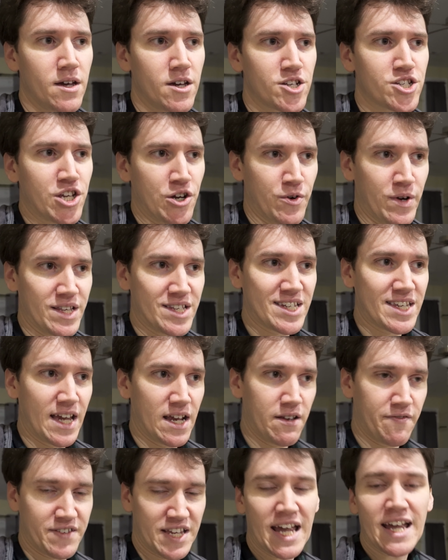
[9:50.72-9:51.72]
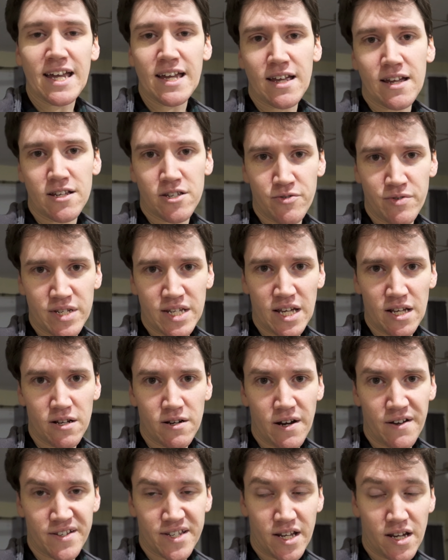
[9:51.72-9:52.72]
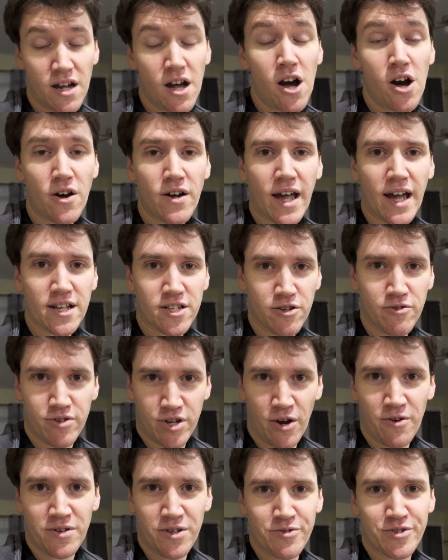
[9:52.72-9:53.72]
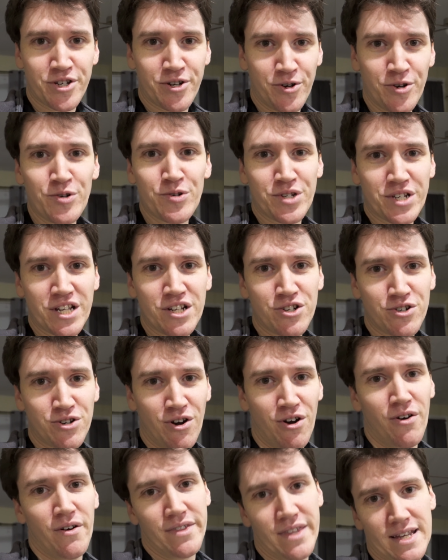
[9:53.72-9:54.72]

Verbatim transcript: So instead of taking it to a dealer, I was like, oh, okay, so don't use cruise control.